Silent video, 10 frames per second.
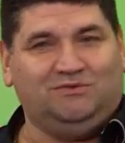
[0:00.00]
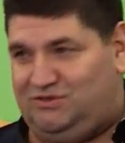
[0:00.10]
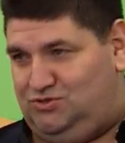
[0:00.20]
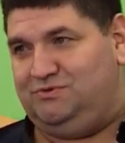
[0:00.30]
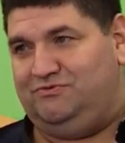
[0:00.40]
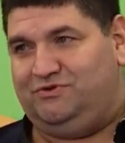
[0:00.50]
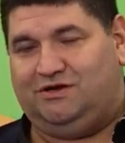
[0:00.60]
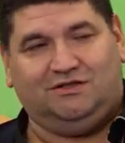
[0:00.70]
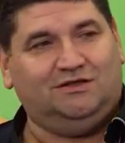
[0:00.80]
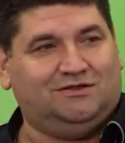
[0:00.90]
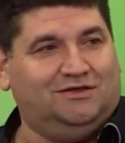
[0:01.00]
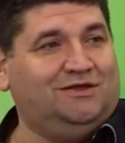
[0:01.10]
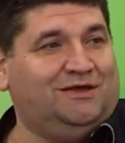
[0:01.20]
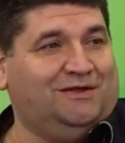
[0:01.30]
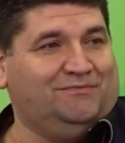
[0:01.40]
radio
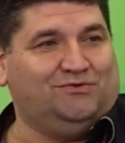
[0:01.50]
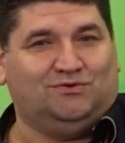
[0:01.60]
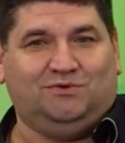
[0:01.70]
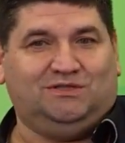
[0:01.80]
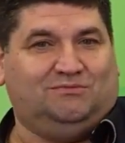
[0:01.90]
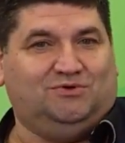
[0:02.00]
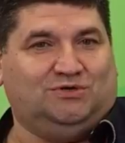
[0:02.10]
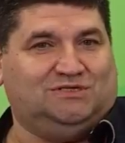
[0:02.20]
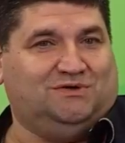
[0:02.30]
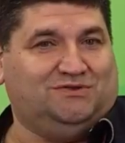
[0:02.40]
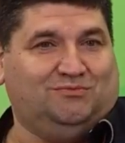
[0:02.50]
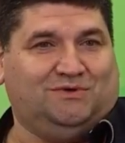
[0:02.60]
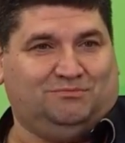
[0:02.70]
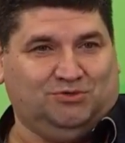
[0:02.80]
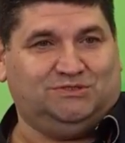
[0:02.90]
sets, and so on and so
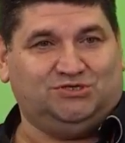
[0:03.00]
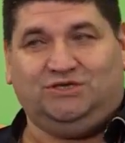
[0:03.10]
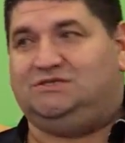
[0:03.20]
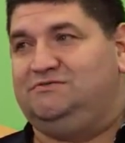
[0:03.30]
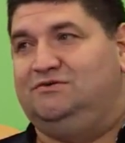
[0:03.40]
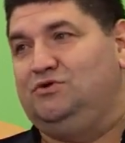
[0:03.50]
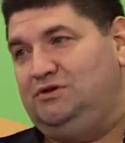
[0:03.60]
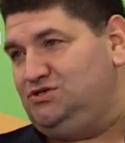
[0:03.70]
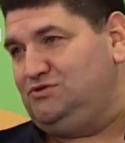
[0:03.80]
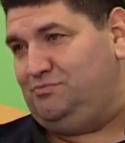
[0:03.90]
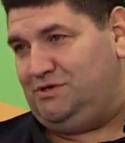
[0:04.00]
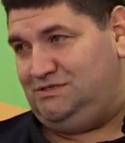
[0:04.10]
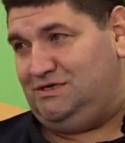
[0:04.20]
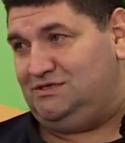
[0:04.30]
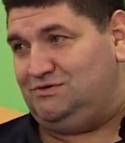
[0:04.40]
forth. And today, living in the
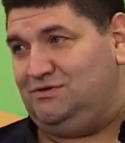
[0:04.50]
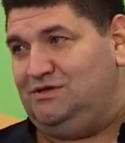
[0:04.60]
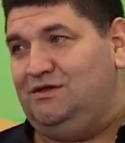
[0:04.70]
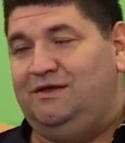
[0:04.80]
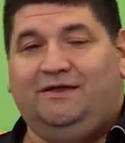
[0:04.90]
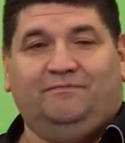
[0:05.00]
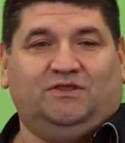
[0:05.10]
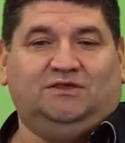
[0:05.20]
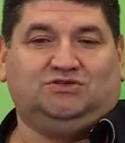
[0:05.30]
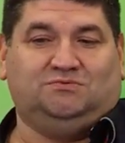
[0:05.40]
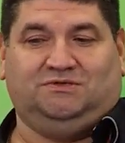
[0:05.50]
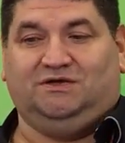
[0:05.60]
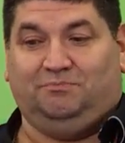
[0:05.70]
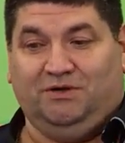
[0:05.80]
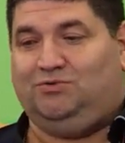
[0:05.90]
cities, when we spend
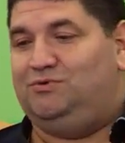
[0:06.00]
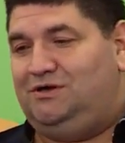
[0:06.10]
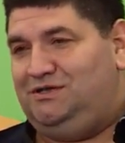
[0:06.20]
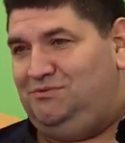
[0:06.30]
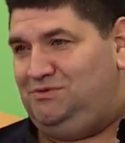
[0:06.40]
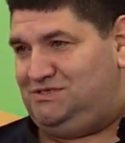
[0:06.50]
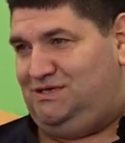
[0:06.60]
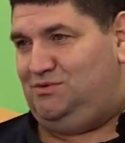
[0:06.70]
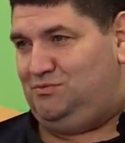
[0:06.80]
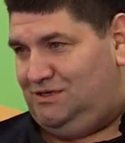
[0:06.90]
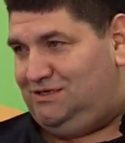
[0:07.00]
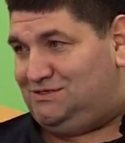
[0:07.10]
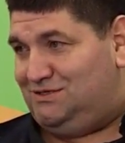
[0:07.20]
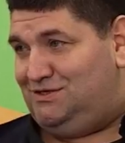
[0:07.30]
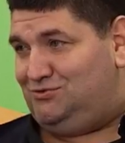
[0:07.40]
a lot of time in
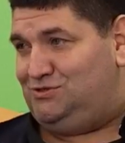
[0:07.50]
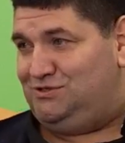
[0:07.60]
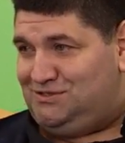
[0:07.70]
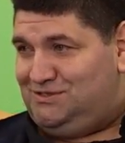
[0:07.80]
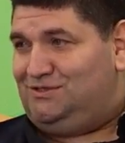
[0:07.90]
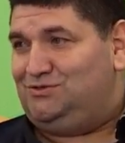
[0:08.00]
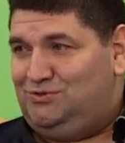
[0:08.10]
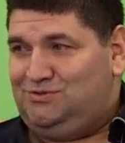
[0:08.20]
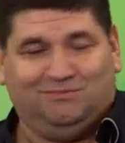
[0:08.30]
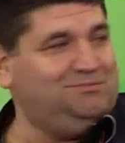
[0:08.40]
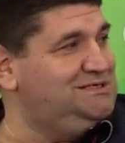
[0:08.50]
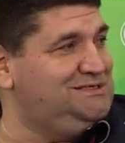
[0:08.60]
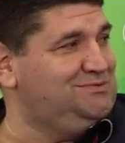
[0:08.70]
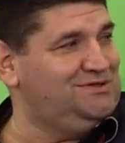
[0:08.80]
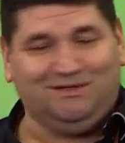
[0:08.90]
driving our cars, we look at it
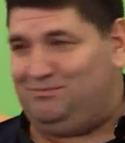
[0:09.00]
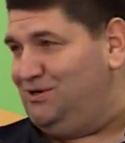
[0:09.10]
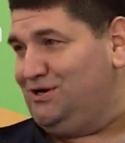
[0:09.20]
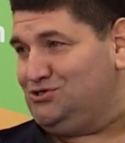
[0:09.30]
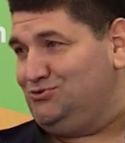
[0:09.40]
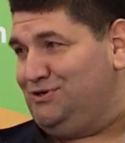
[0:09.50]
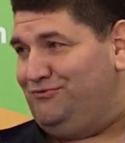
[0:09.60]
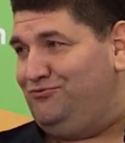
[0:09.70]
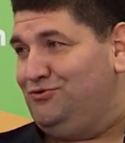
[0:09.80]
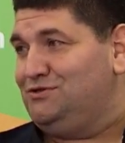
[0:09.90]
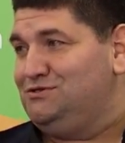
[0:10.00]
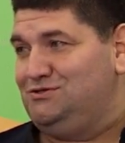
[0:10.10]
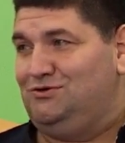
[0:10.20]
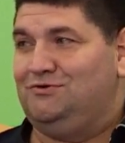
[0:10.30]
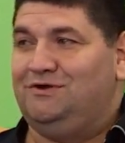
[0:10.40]
as if our private space
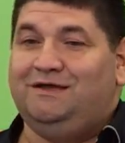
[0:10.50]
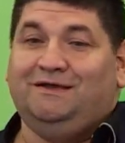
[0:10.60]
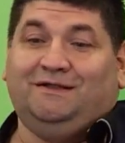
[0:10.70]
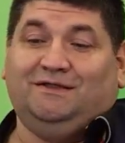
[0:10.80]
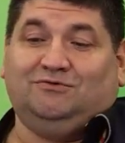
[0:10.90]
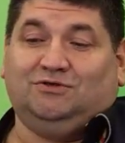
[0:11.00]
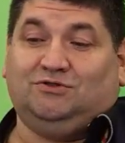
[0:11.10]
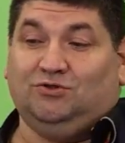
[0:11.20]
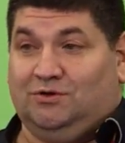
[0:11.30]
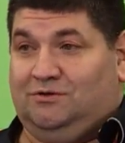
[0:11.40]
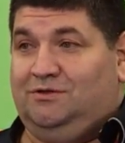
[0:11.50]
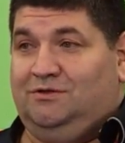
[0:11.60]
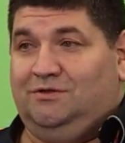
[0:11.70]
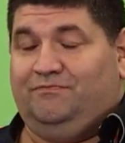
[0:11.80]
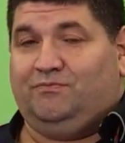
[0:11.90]
where we
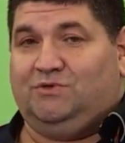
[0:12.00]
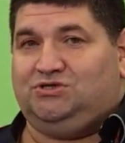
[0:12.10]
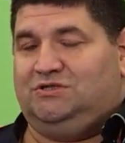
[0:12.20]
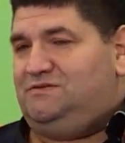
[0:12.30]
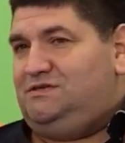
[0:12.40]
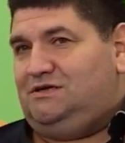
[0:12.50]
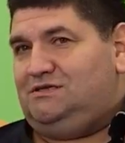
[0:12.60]
feel comfortable.